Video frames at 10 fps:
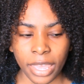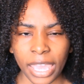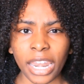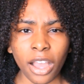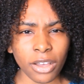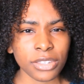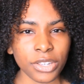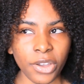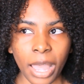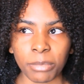and
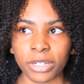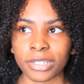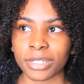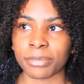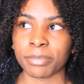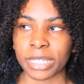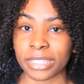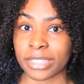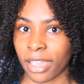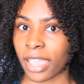I'm going to be
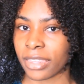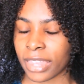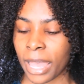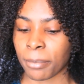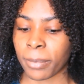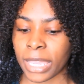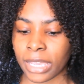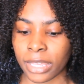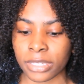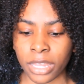saying that
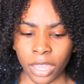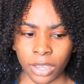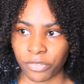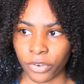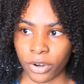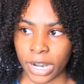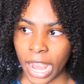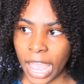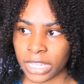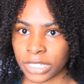because before
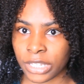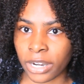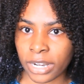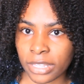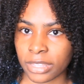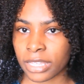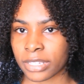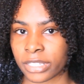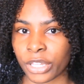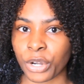I started
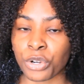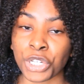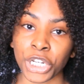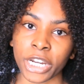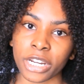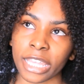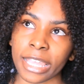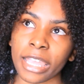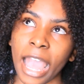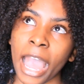this little
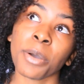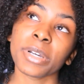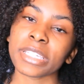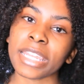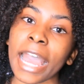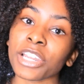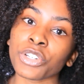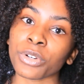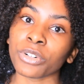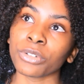journey, I was
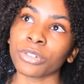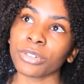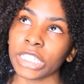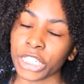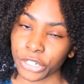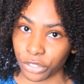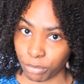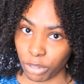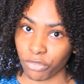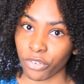natural years
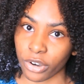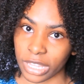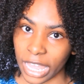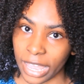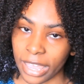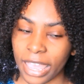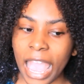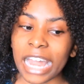before that.